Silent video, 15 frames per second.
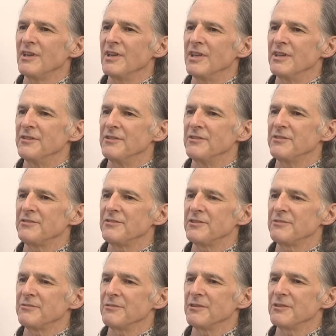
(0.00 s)
and
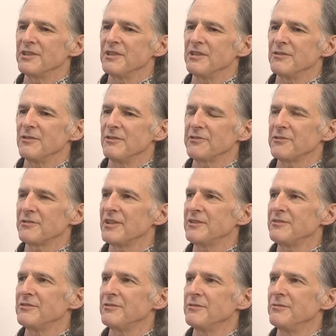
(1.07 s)
just really also
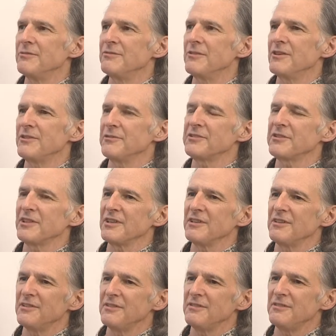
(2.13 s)
get to
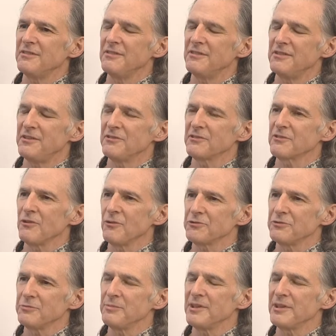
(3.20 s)
understand India's
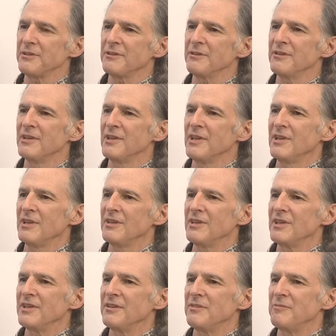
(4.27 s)
culture better
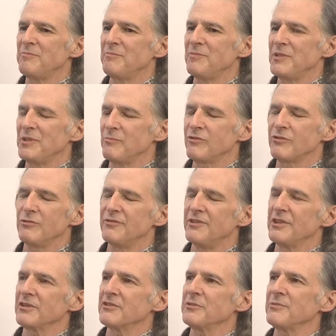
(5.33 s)
and improve
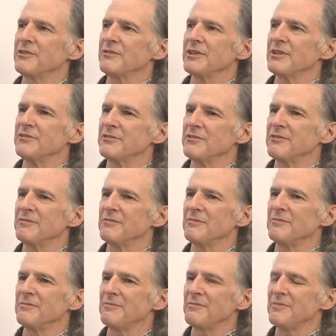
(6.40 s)
the experience
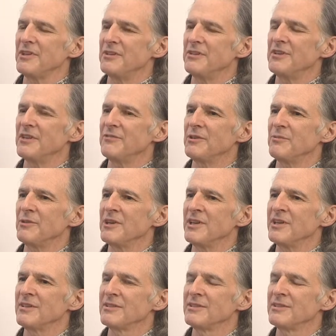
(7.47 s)
in every way.